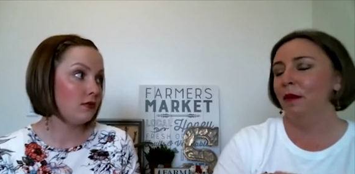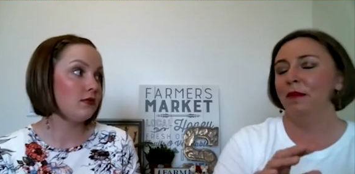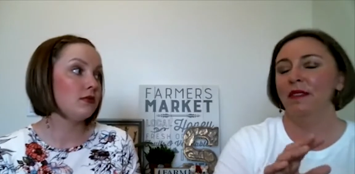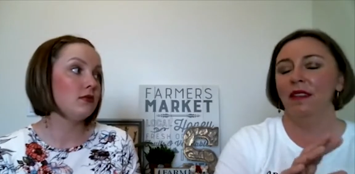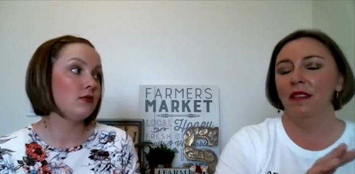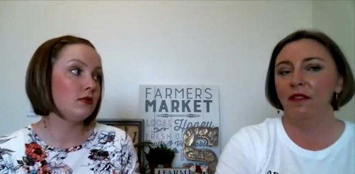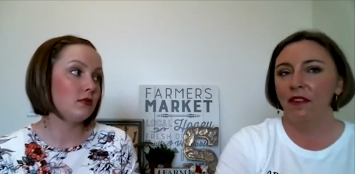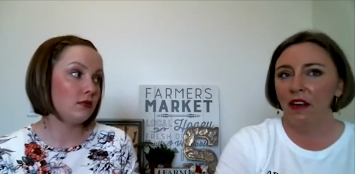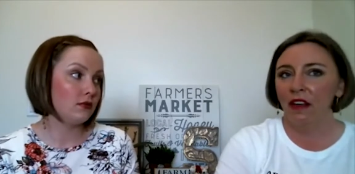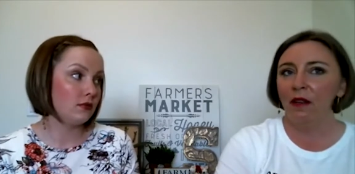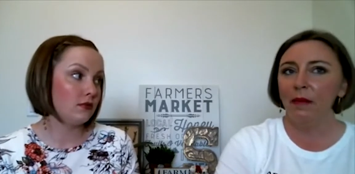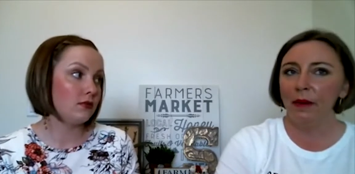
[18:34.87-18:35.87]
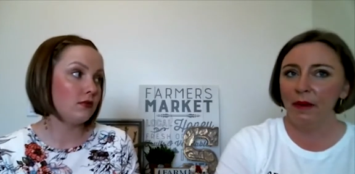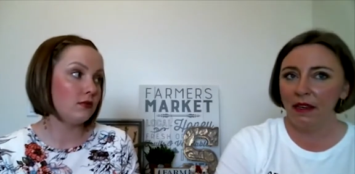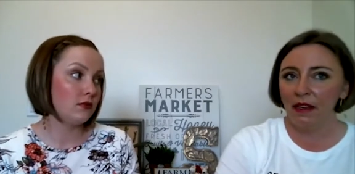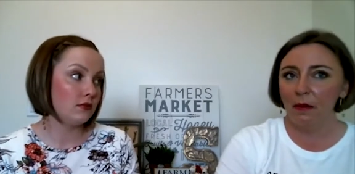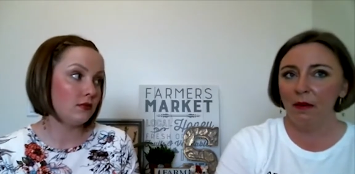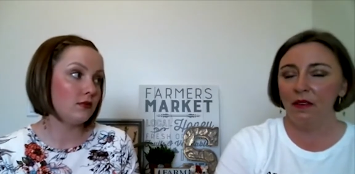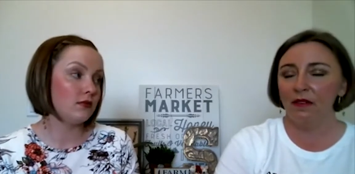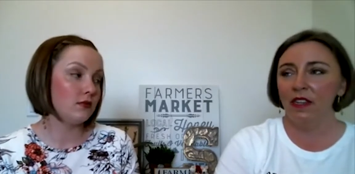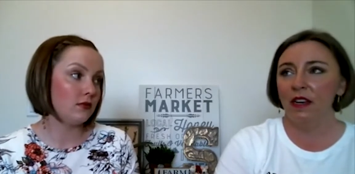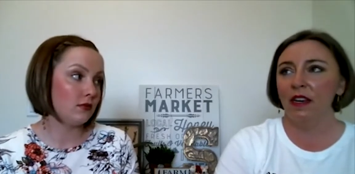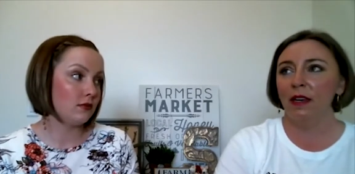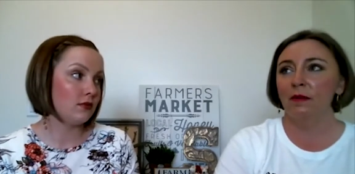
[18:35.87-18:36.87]
Speaker 1: times, in the fall, maybe a
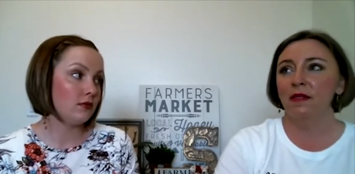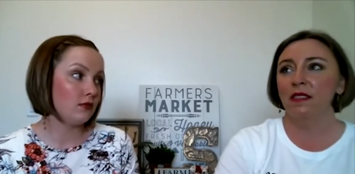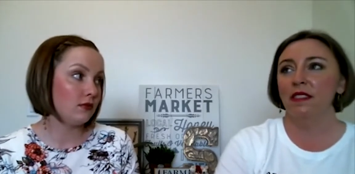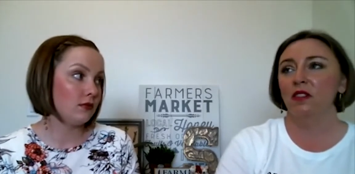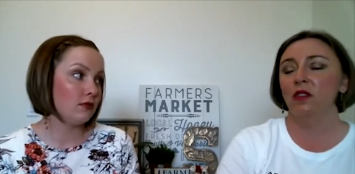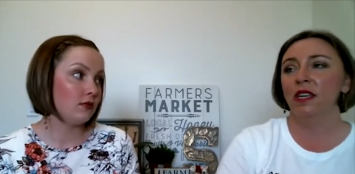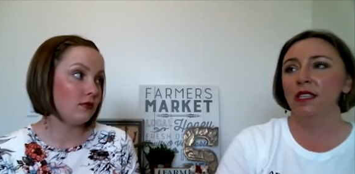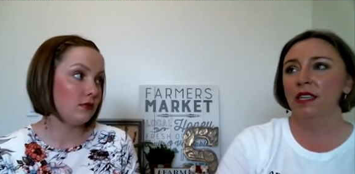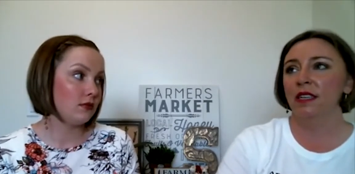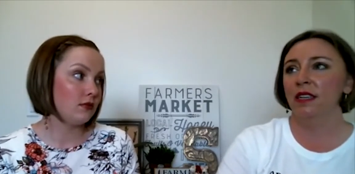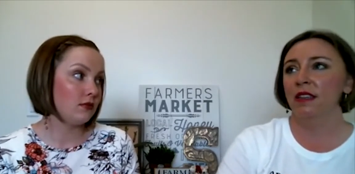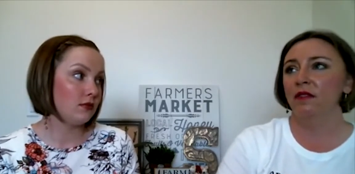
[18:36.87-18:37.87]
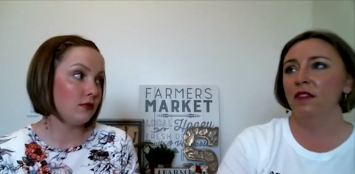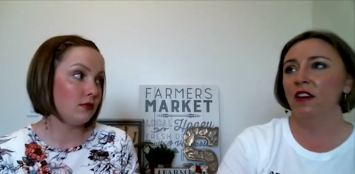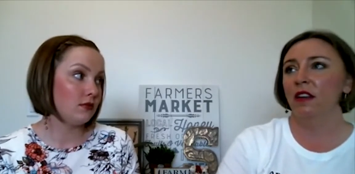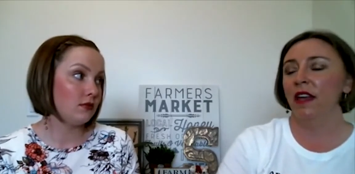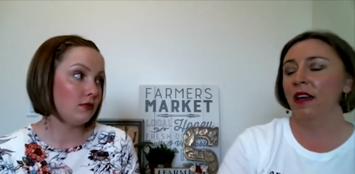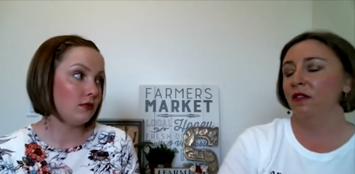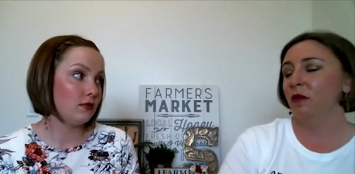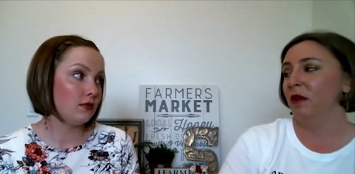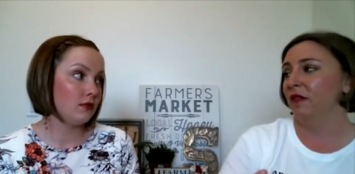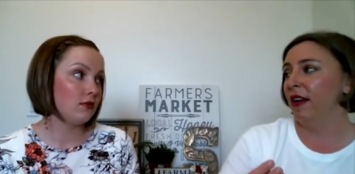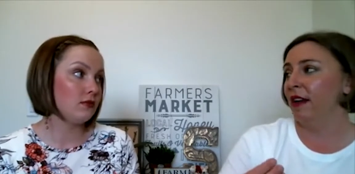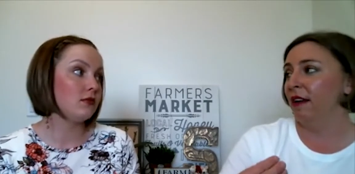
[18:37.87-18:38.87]
couple of times. It's great to hit it in the fall
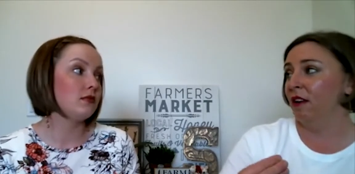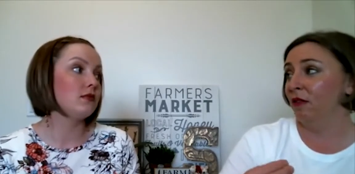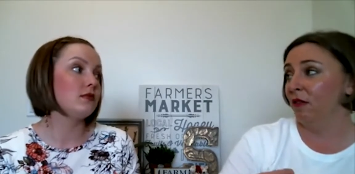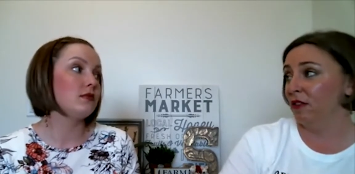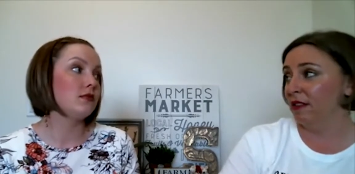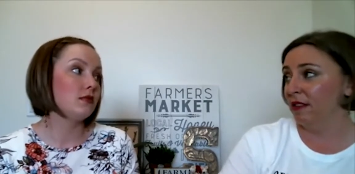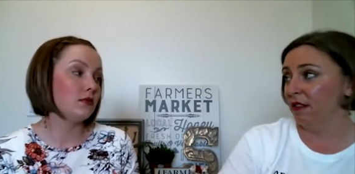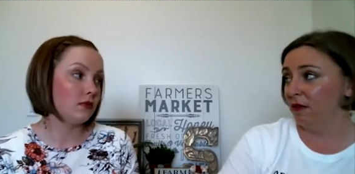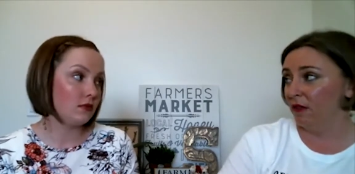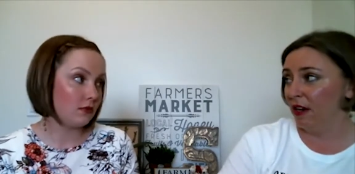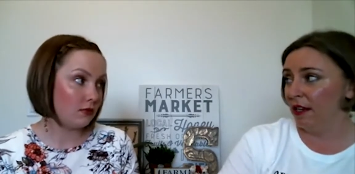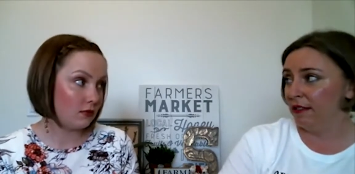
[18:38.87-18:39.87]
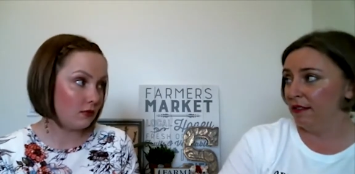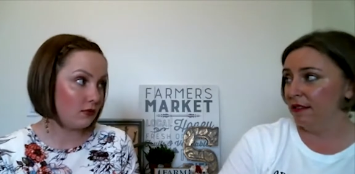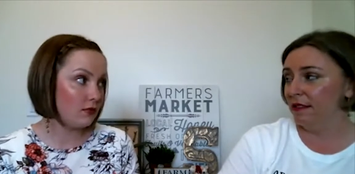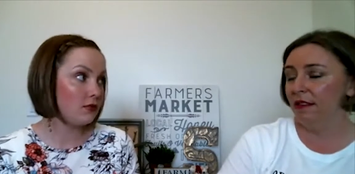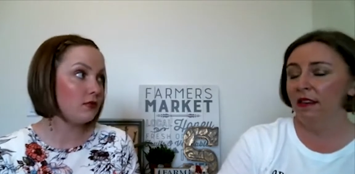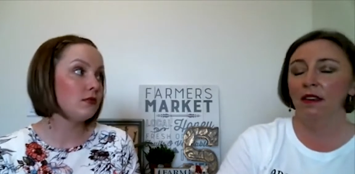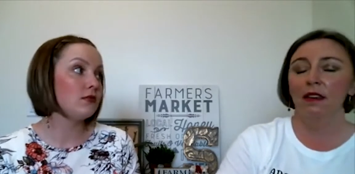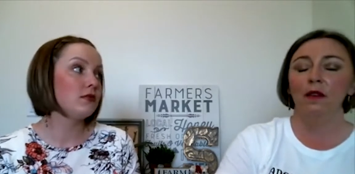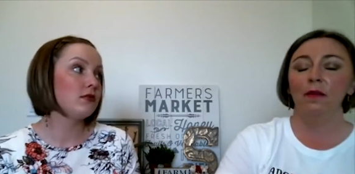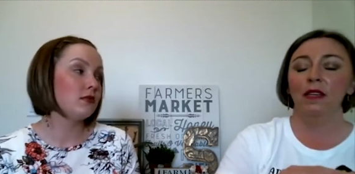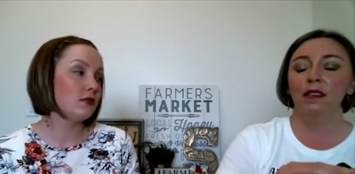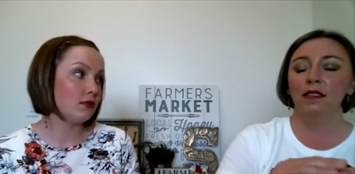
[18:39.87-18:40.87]
after we've had our first little frost,
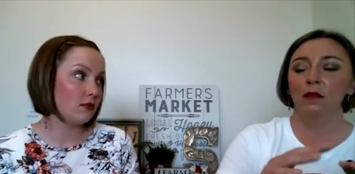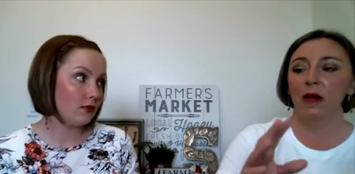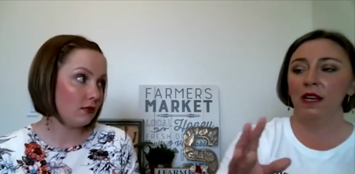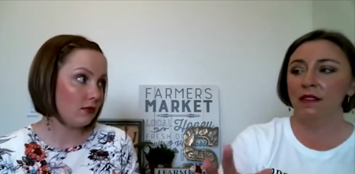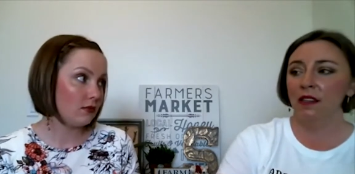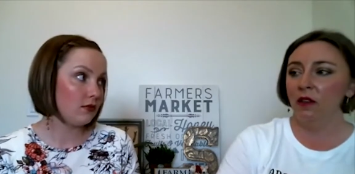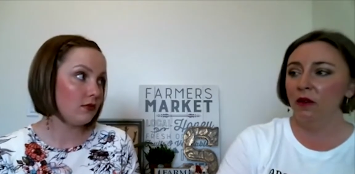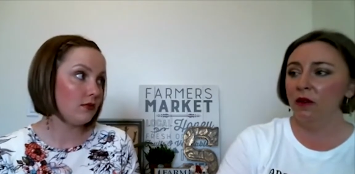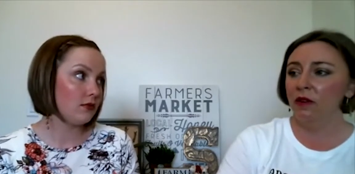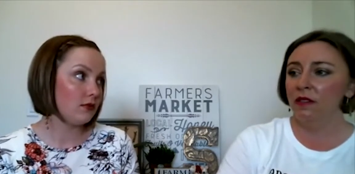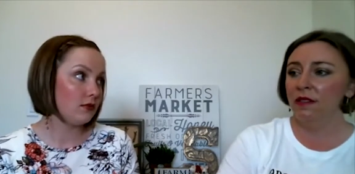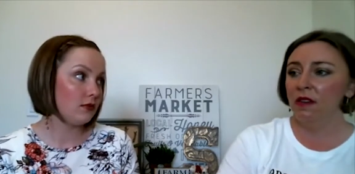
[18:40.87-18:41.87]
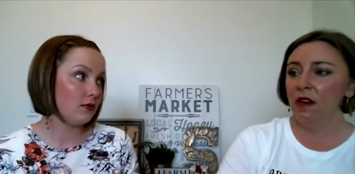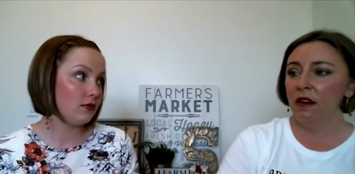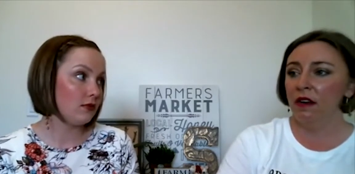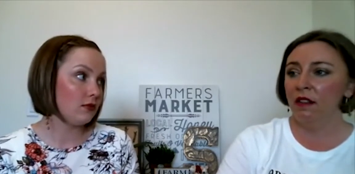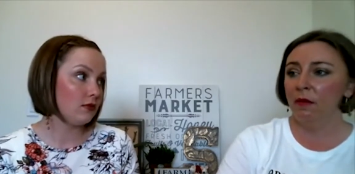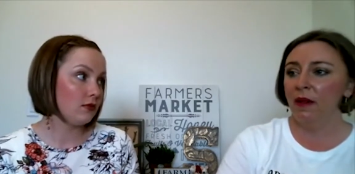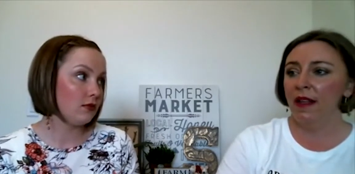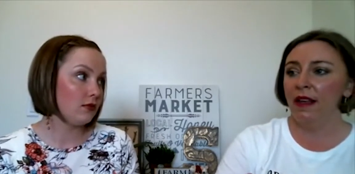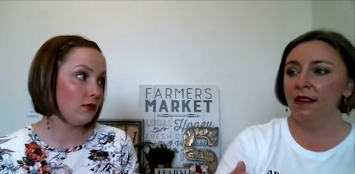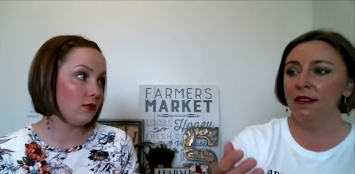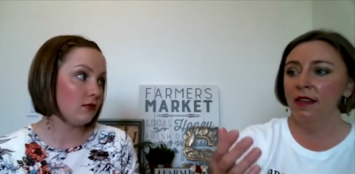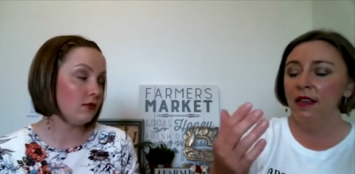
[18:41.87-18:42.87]
because the waxy cuticle is gone on
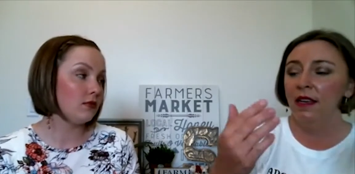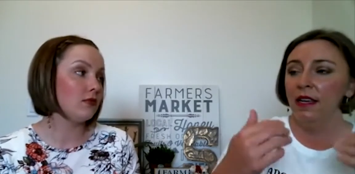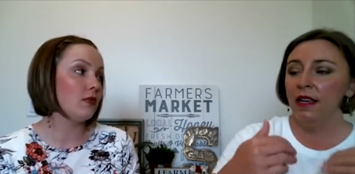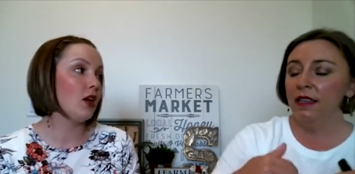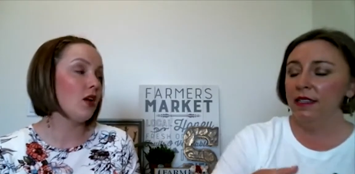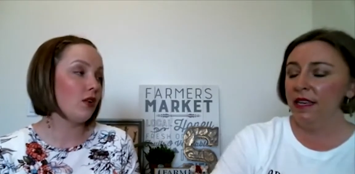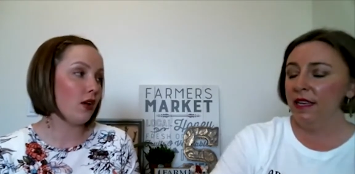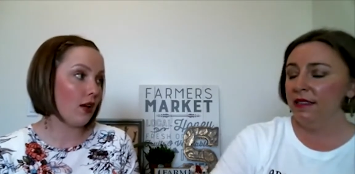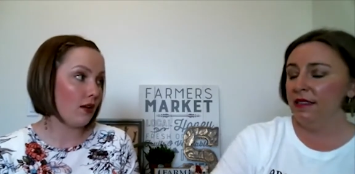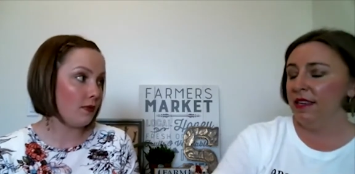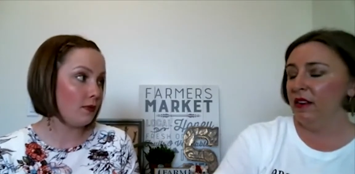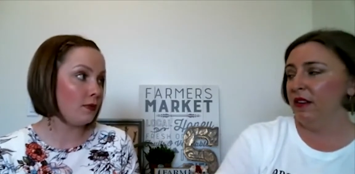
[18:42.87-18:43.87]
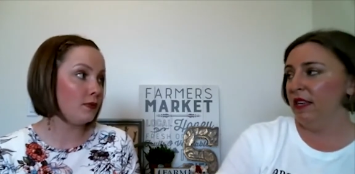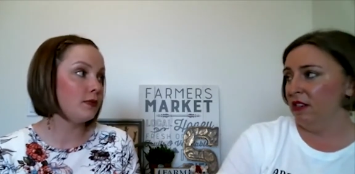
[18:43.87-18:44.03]
the plant, and it takes it